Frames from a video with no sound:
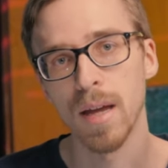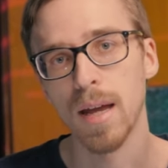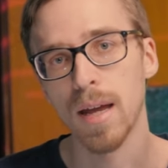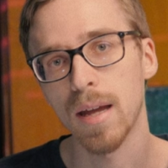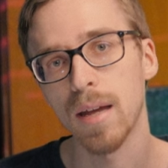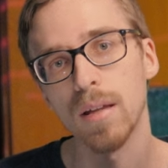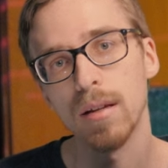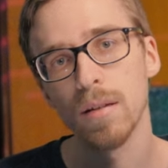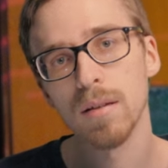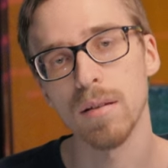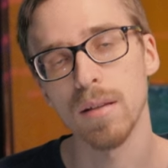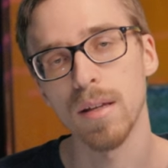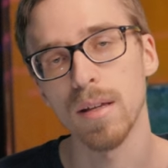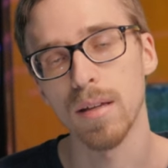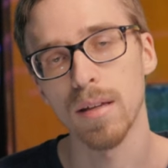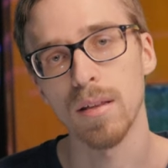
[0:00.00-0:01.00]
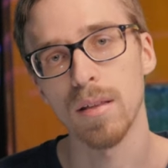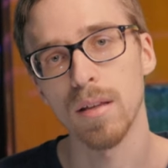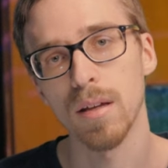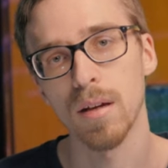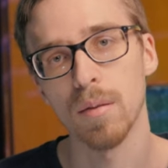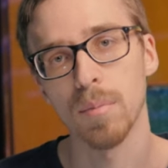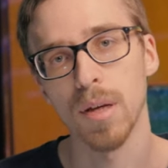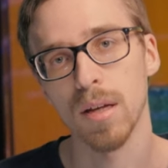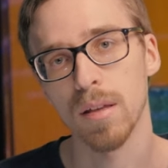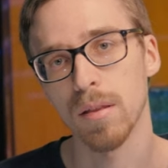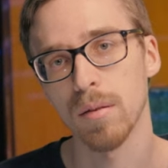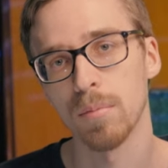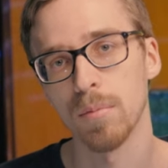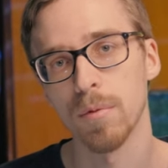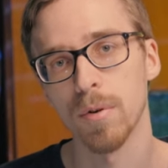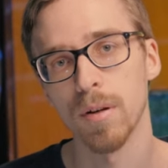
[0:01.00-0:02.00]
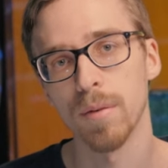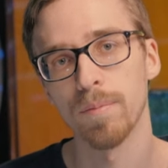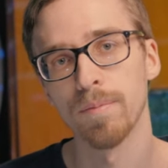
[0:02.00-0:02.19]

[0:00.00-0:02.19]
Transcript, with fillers: and the ECM XM1.